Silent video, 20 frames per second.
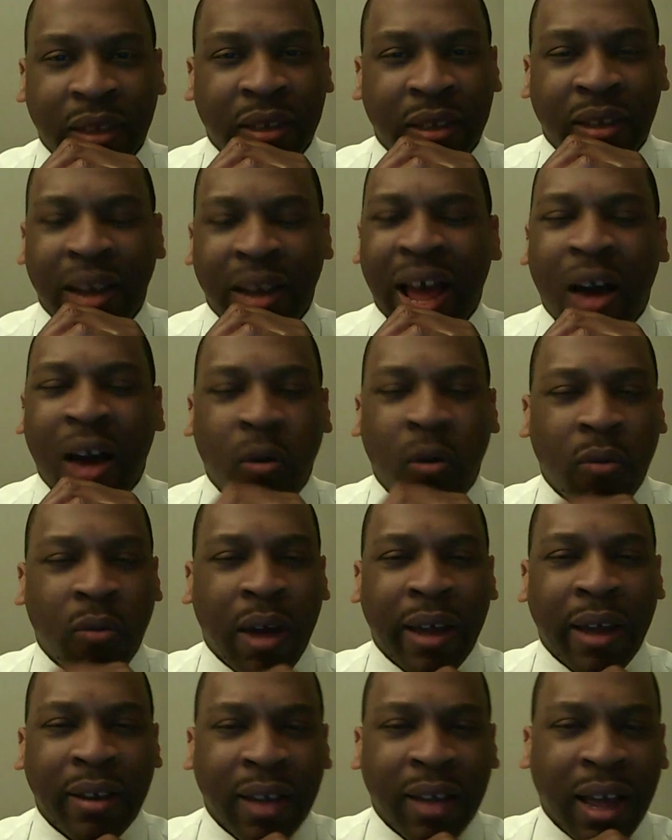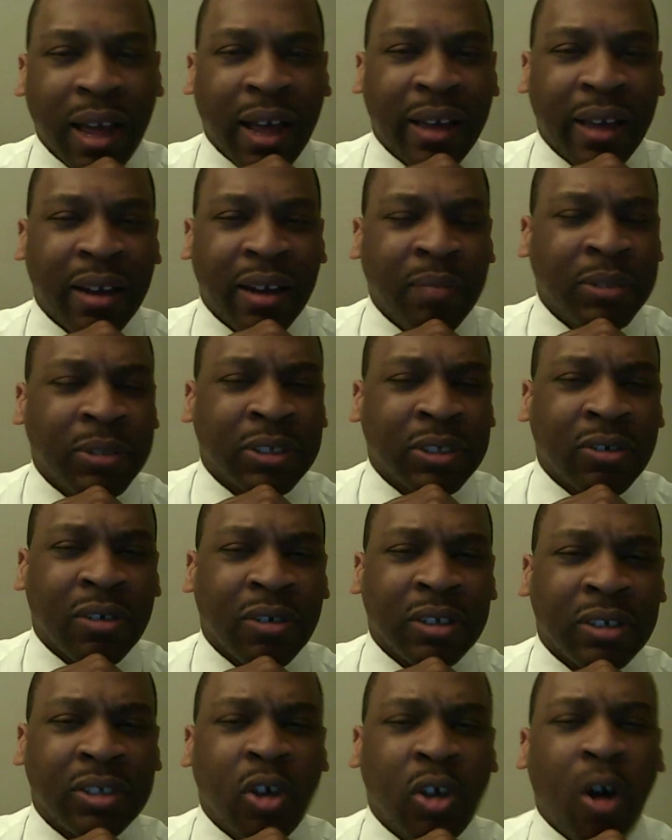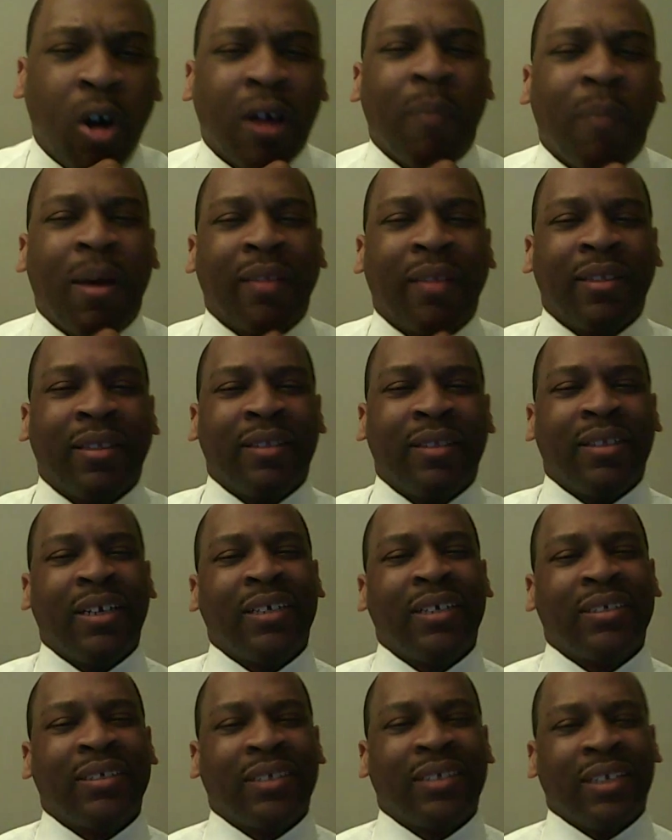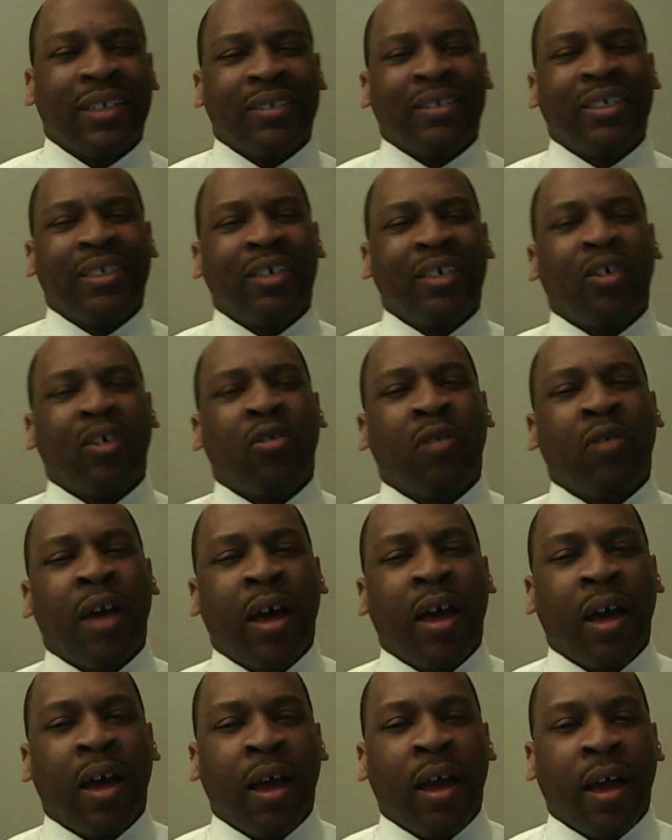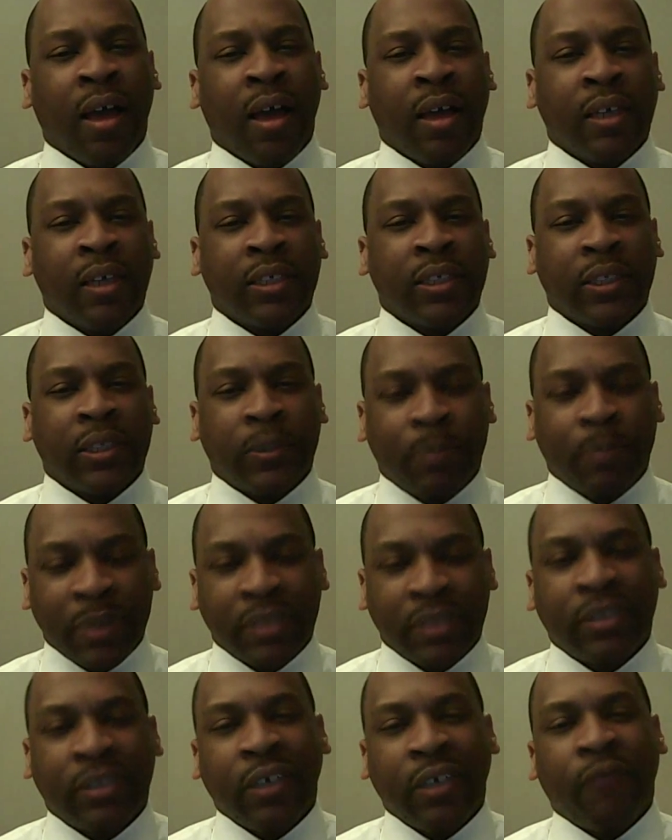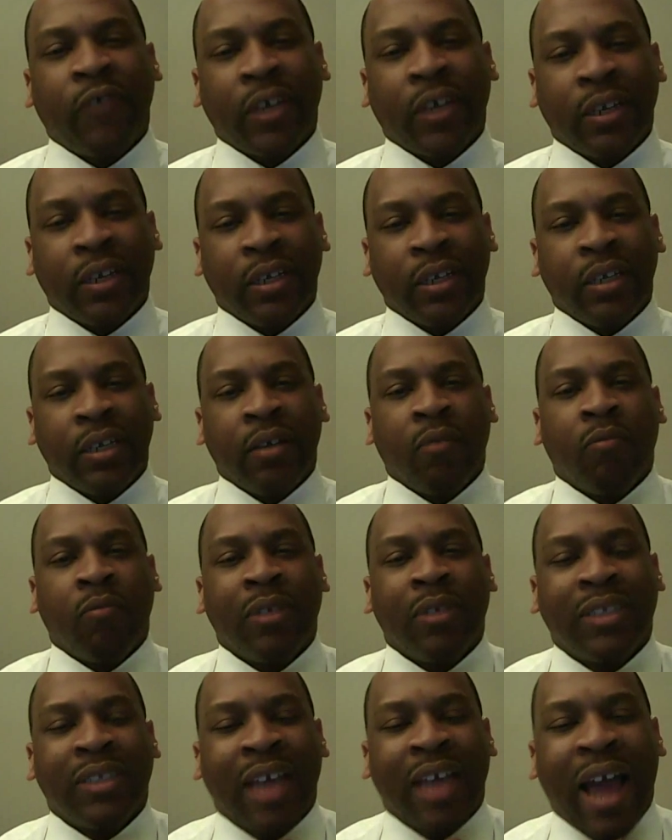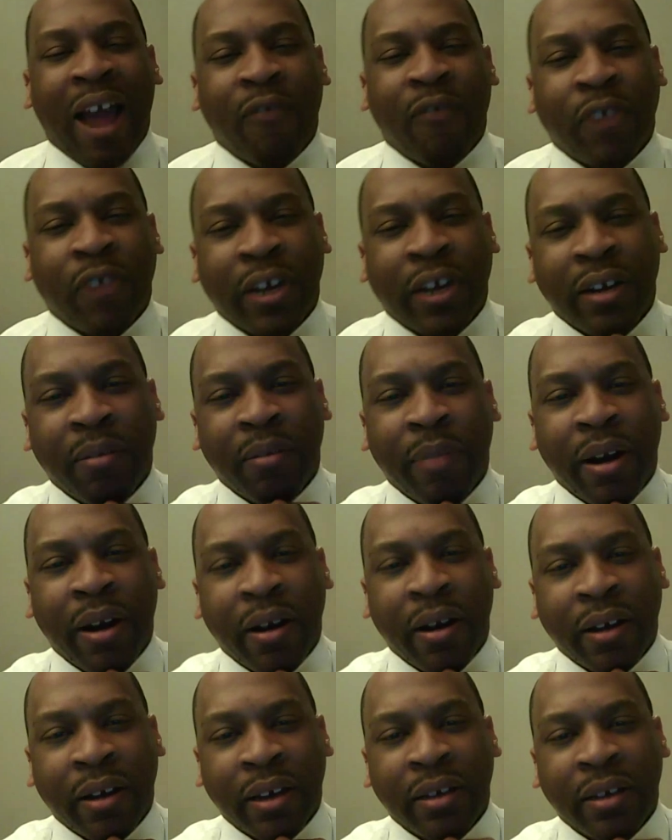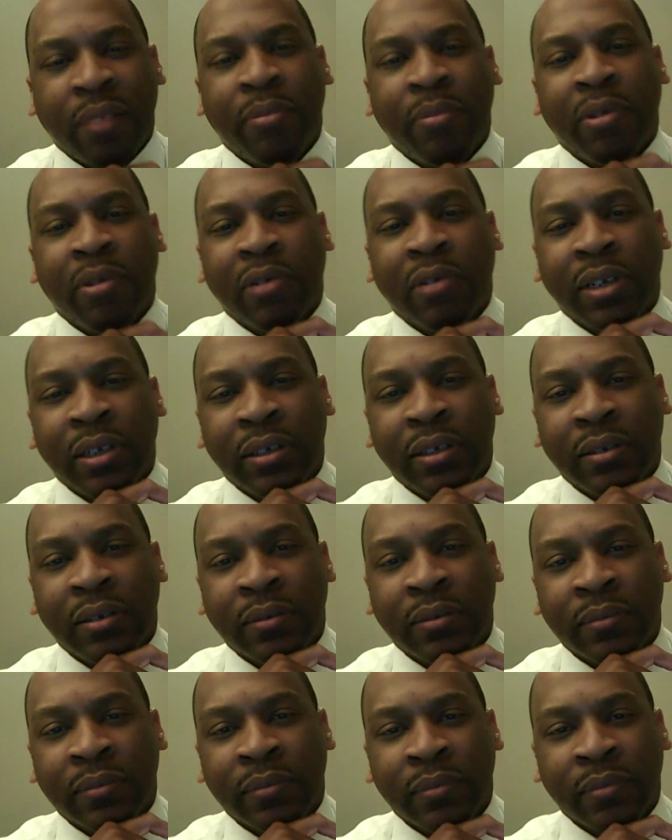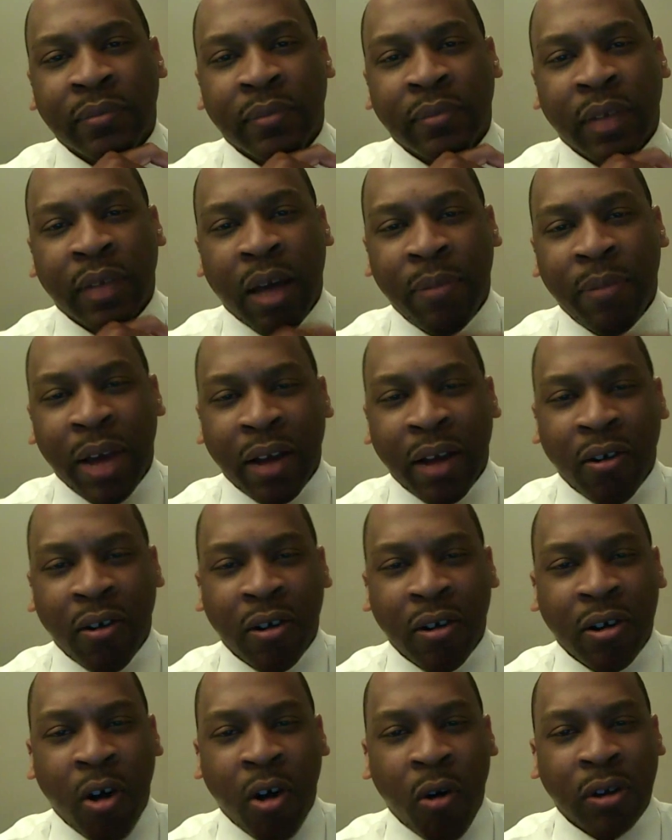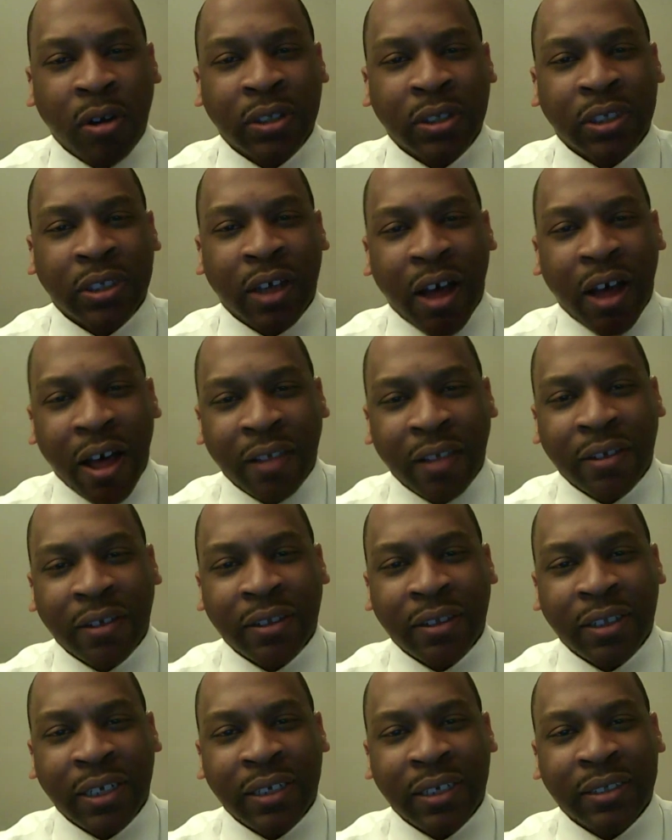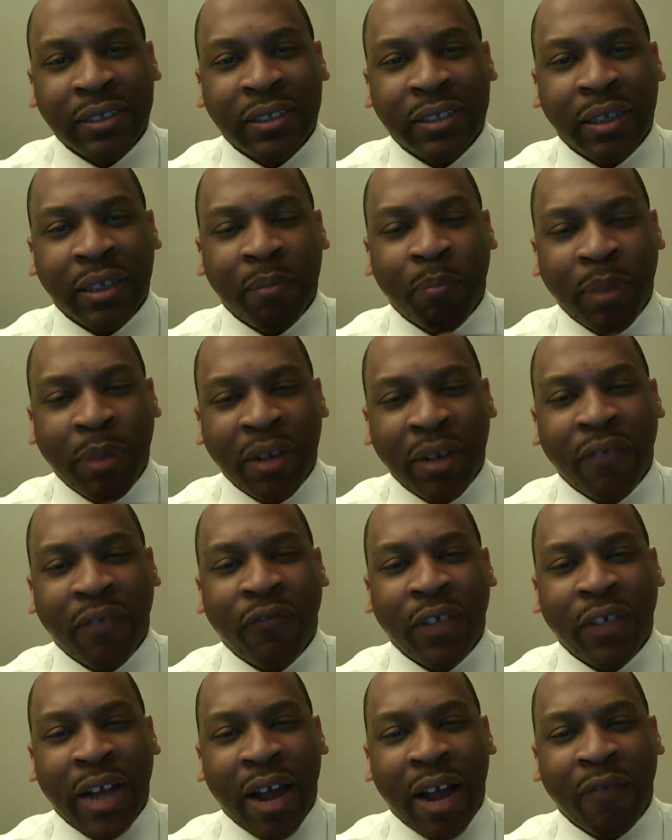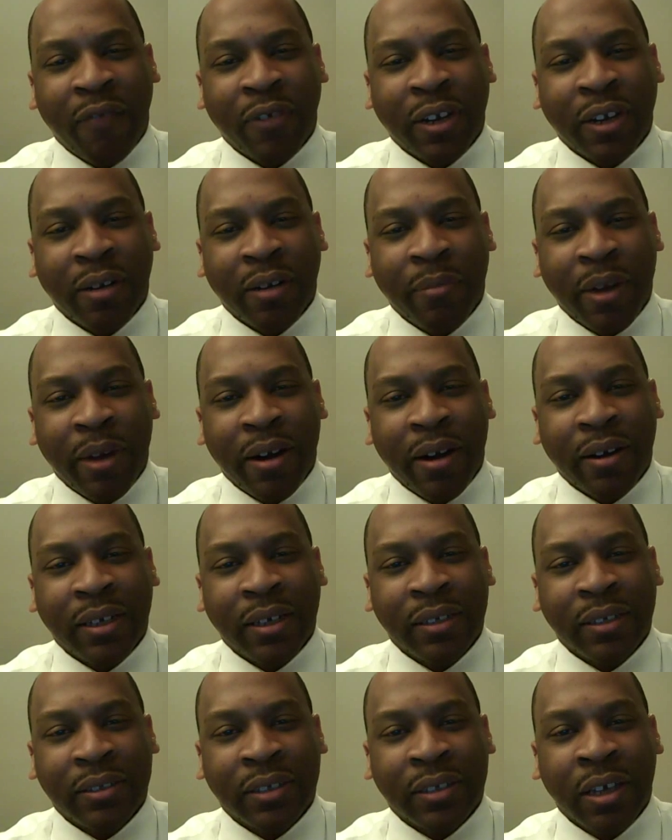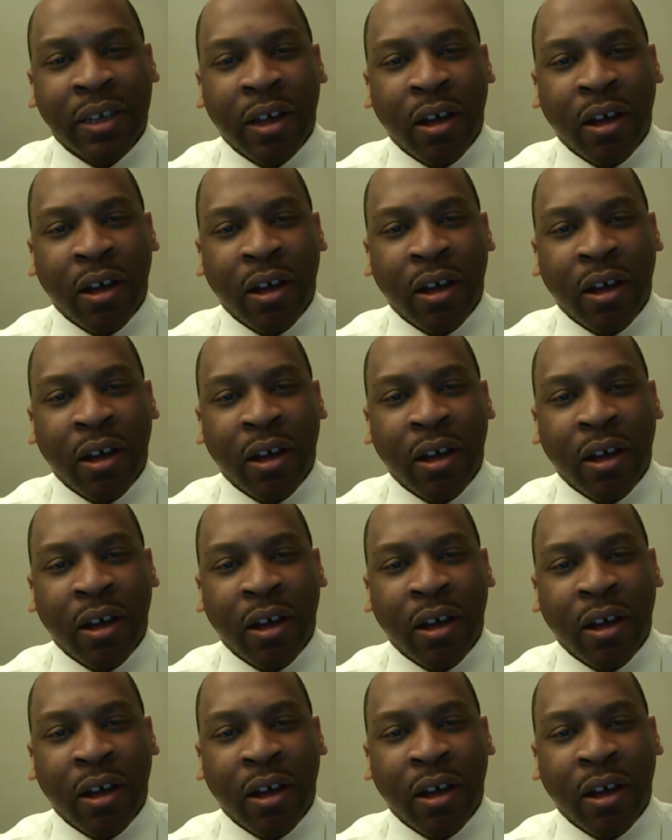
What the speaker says: An outright lie. And I'm just going to talk about the things that deal specifically with the African American community. I'm not going to go into other things that benefit African Americans